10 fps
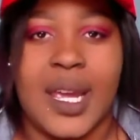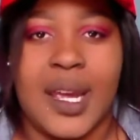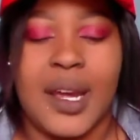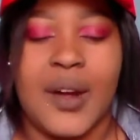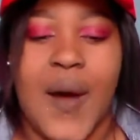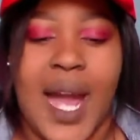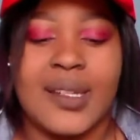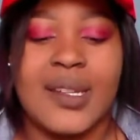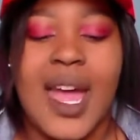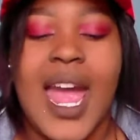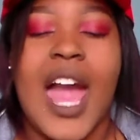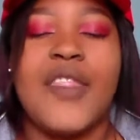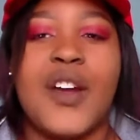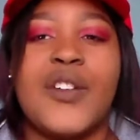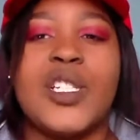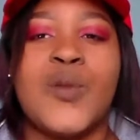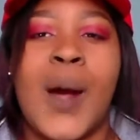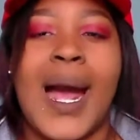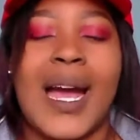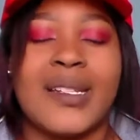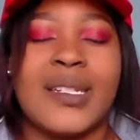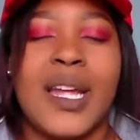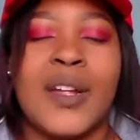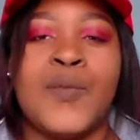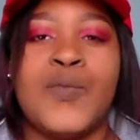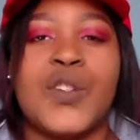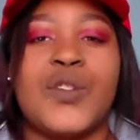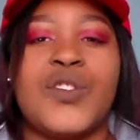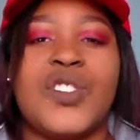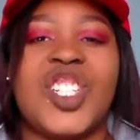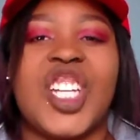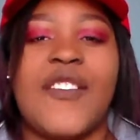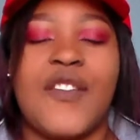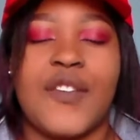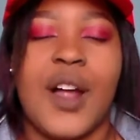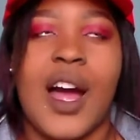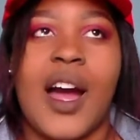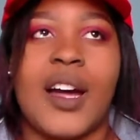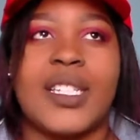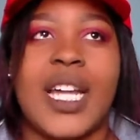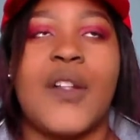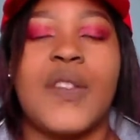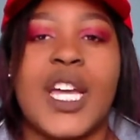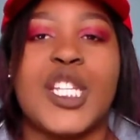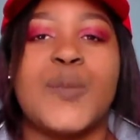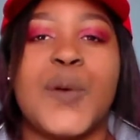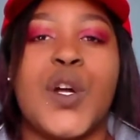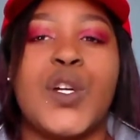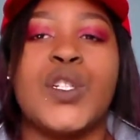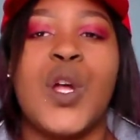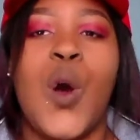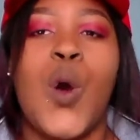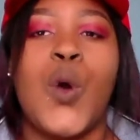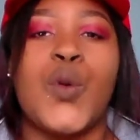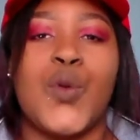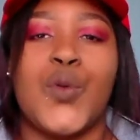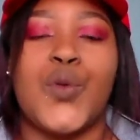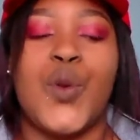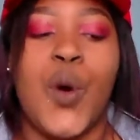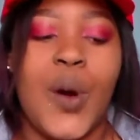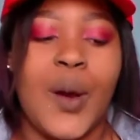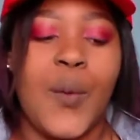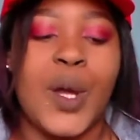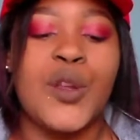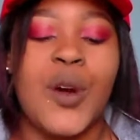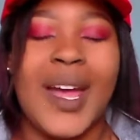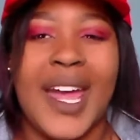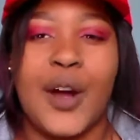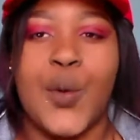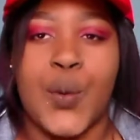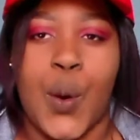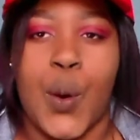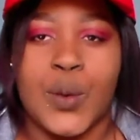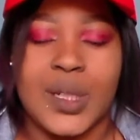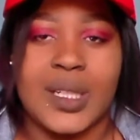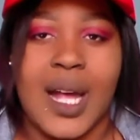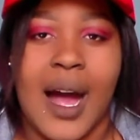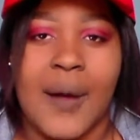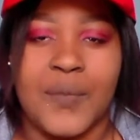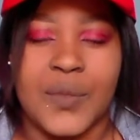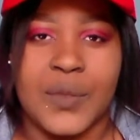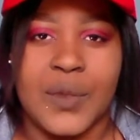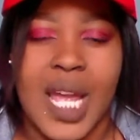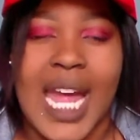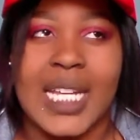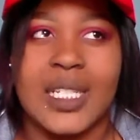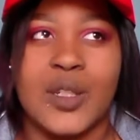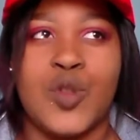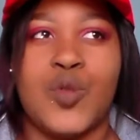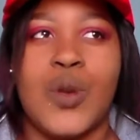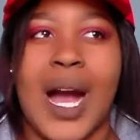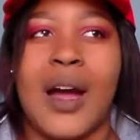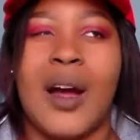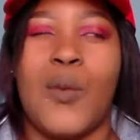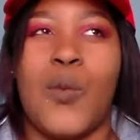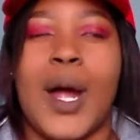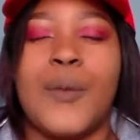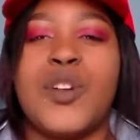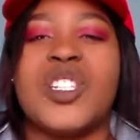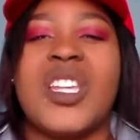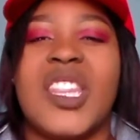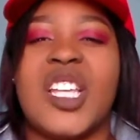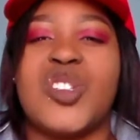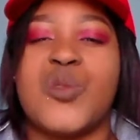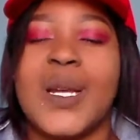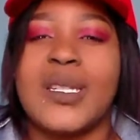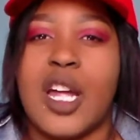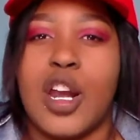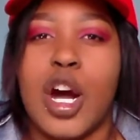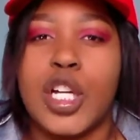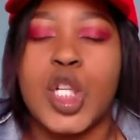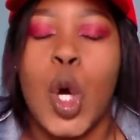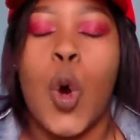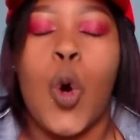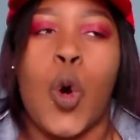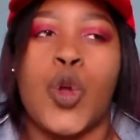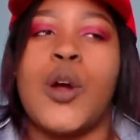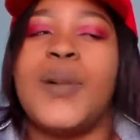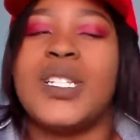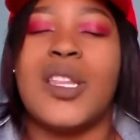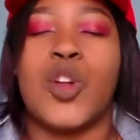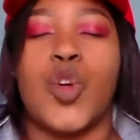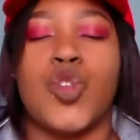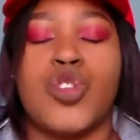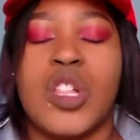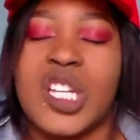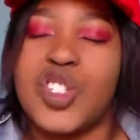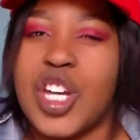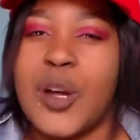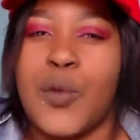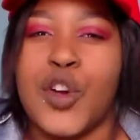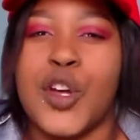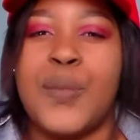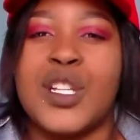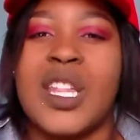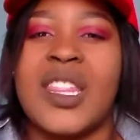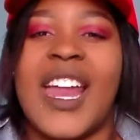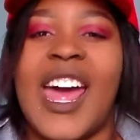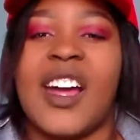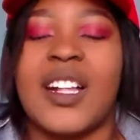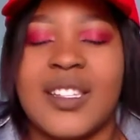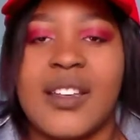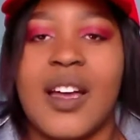there, right? And the reason why I say you should shave down there is because when your hair grows, and you are one person that sweats a lot, or you're a person that goes to the gym, or you're a person that